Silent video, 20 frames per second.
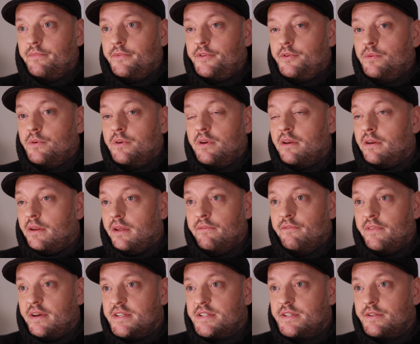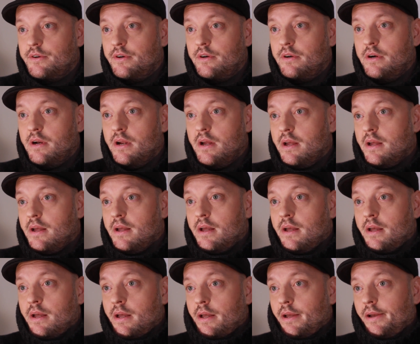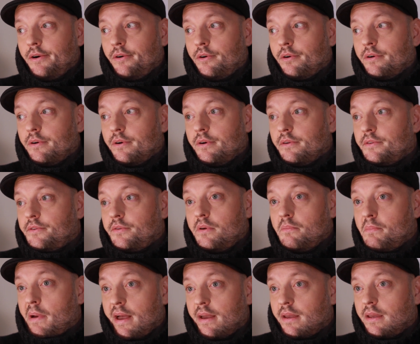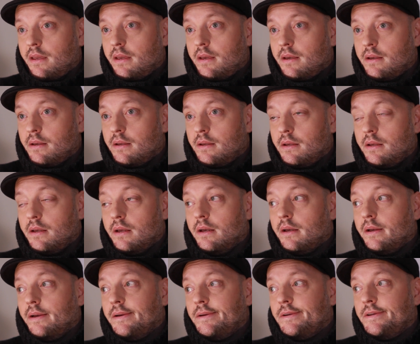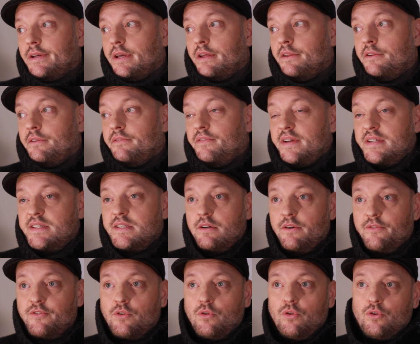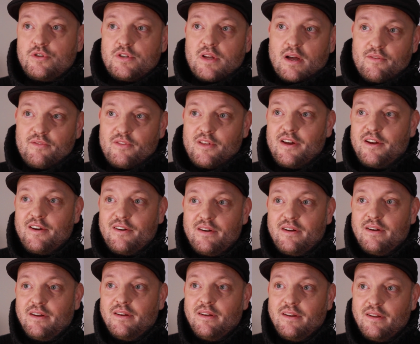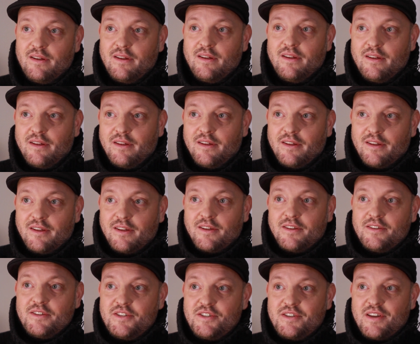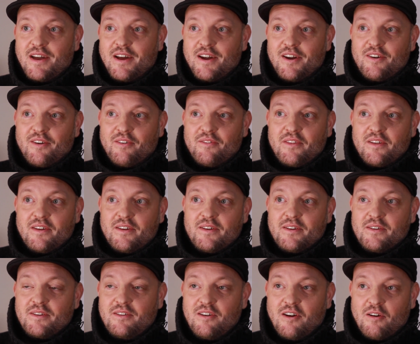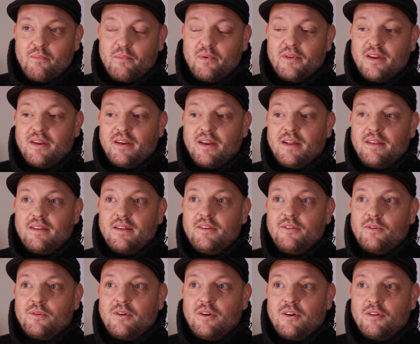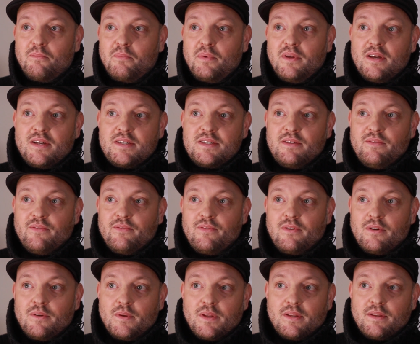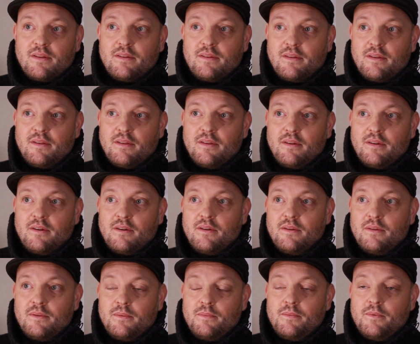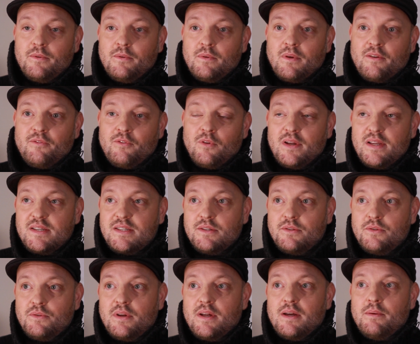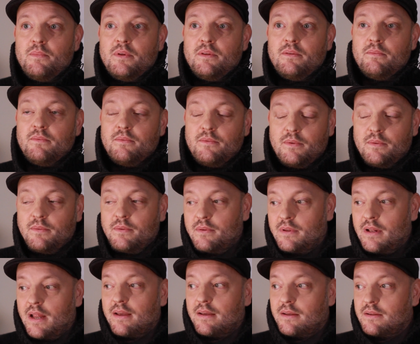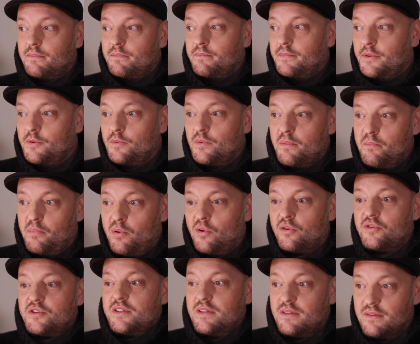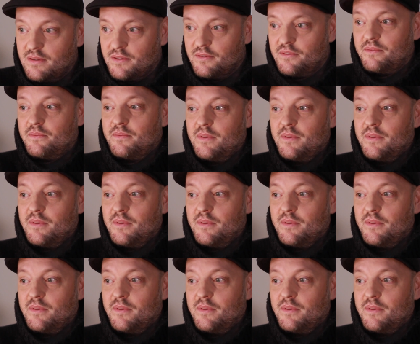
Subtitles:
to an investor or to the bank. An investor, of course, have their share of the company then, and you can't be as influent. You have to listen to them and like do reports, and